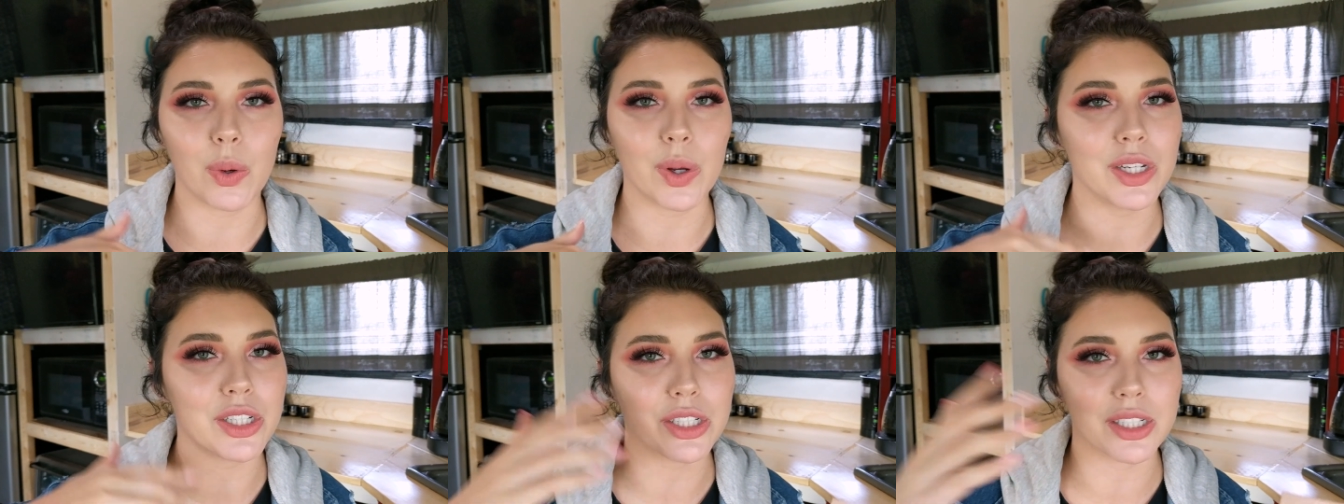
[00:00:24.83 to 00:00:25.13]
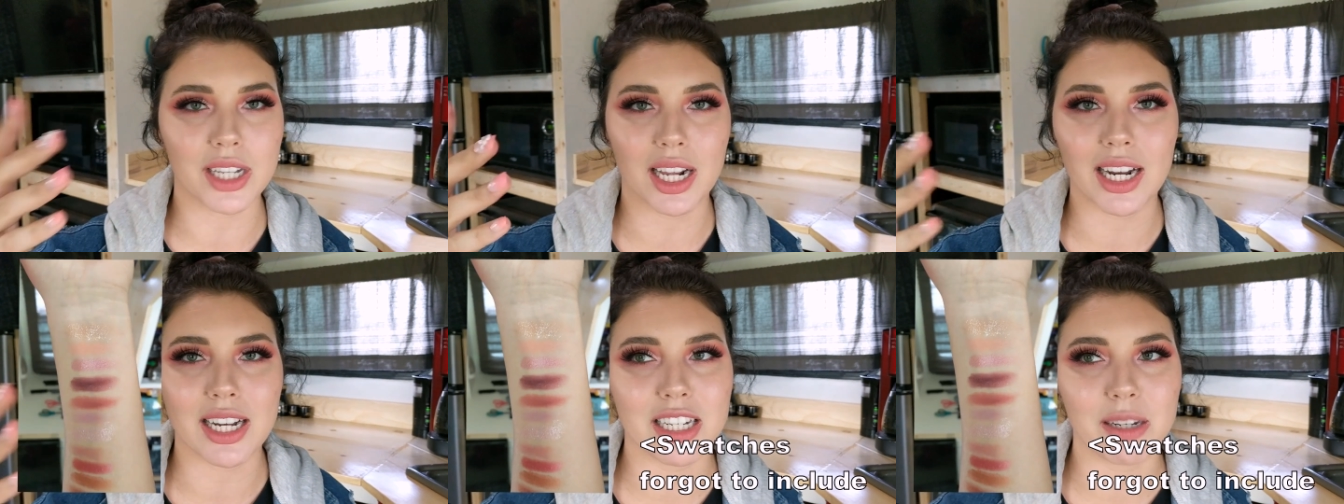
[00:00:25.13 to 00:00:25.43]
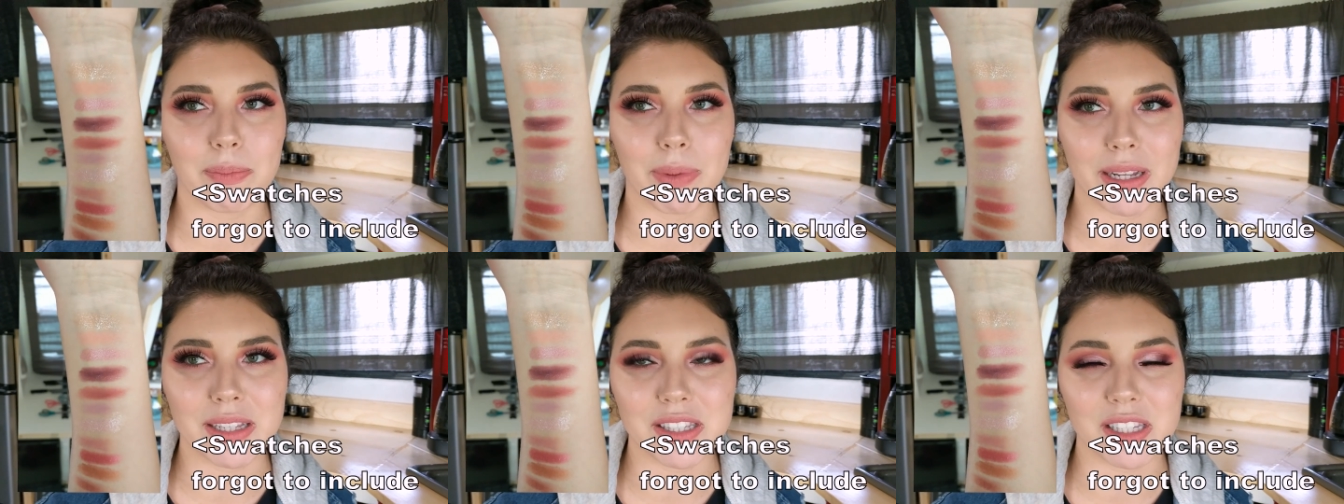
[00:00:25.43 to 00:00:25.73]
It just kind
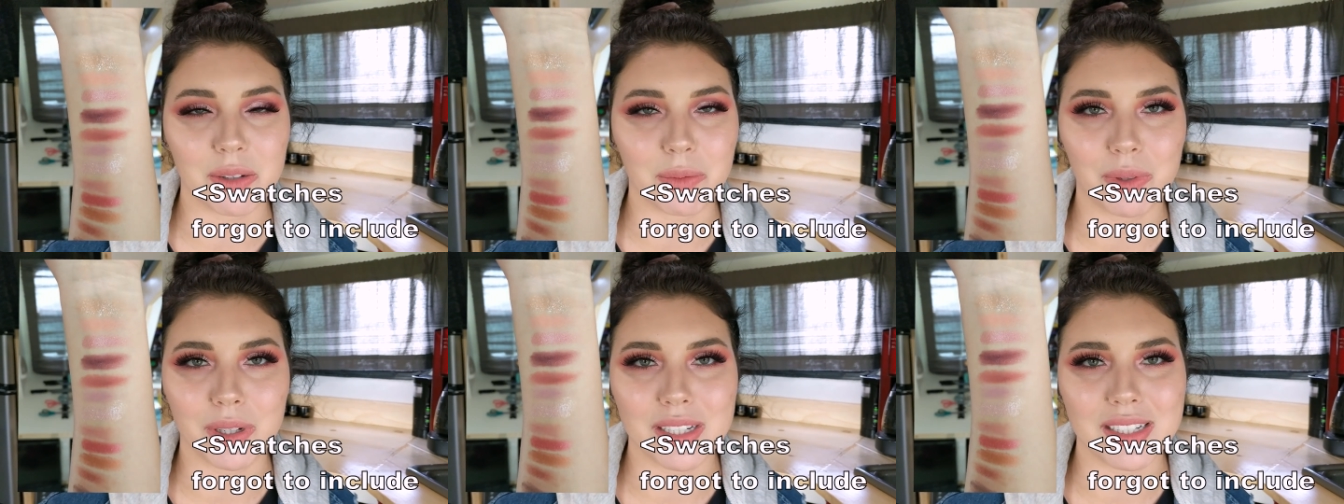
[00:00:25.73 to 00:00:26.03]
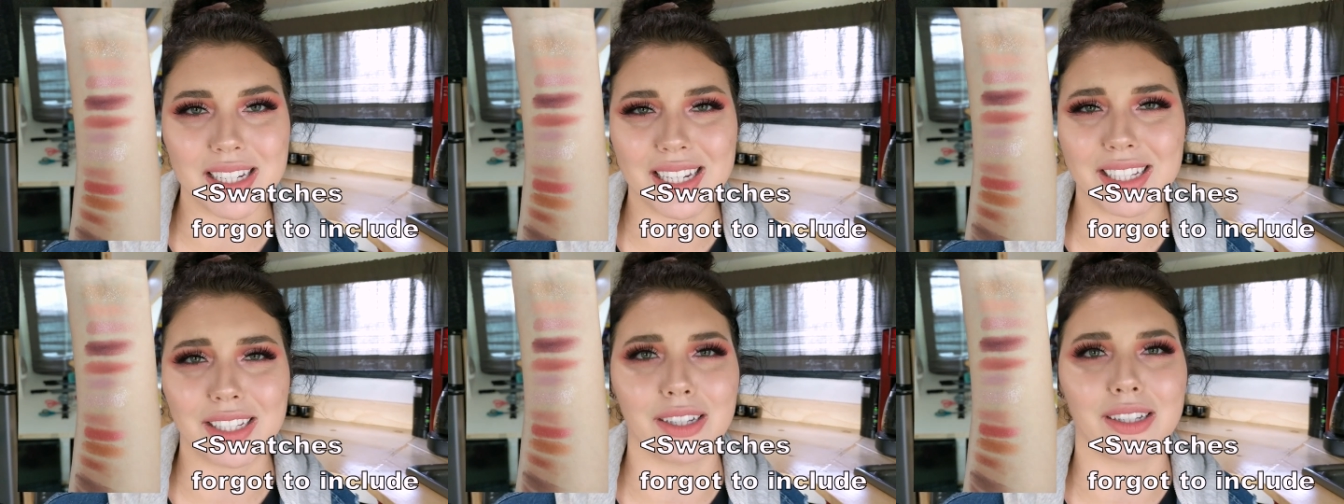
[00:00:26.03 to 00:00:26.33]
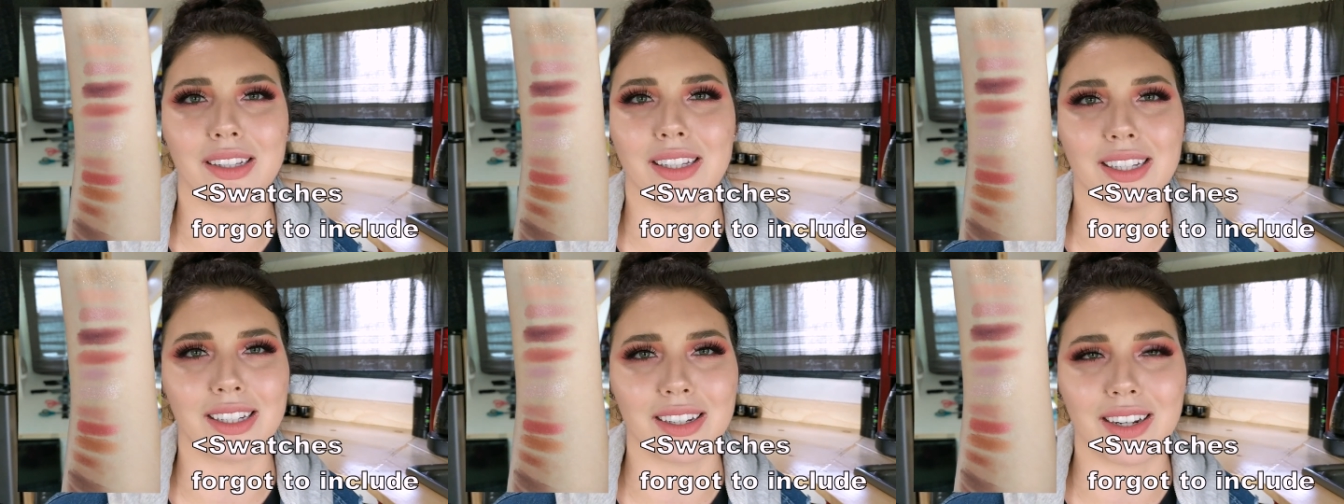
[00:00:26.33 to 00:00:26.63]
of depends on what day you
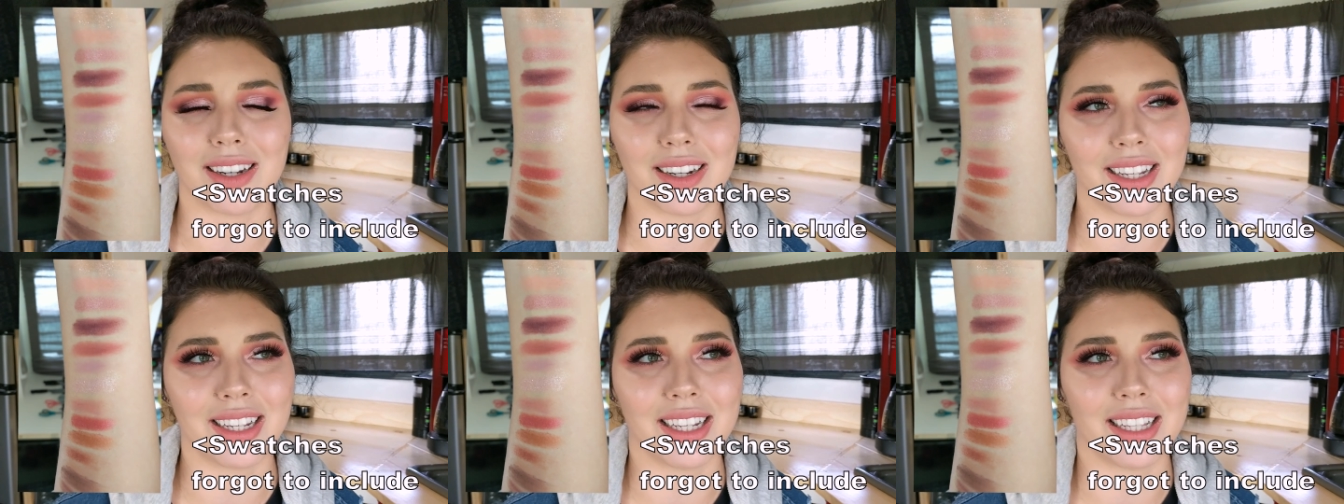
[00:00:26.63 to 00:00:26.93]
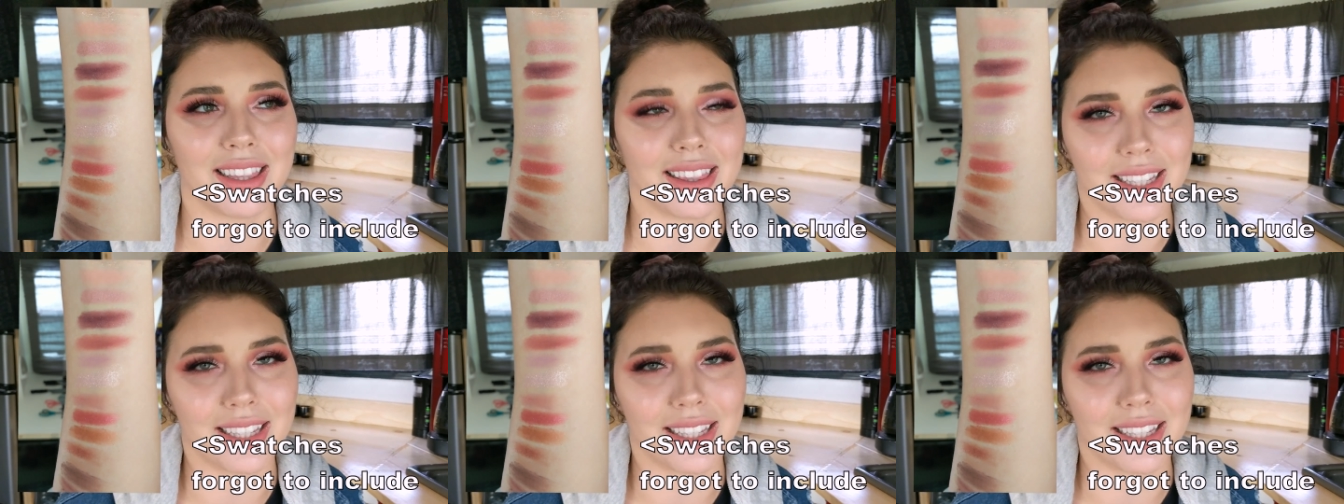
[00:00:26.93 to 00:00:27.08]
click on it.